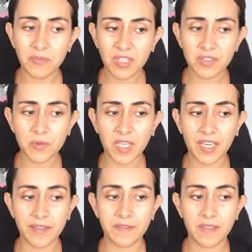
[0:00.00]
because we
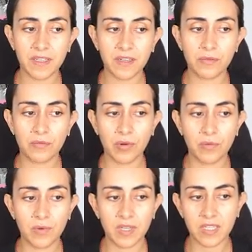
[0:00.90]
have here row
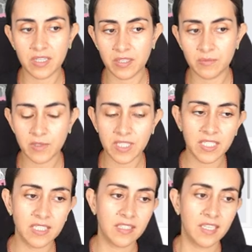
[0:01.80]
1, column
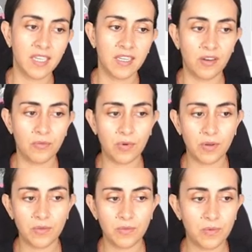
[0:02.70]
1,
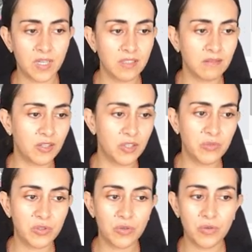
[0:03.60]
row 1,
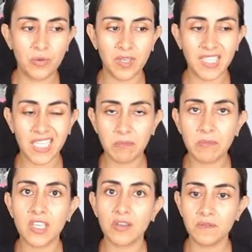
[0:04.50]
column 2, it can
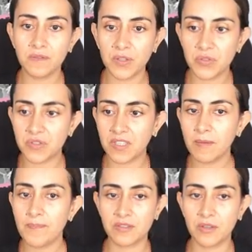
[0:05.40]
be
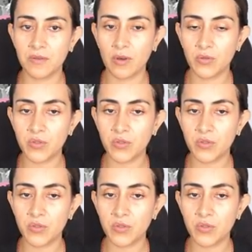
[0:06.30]
confusing. So go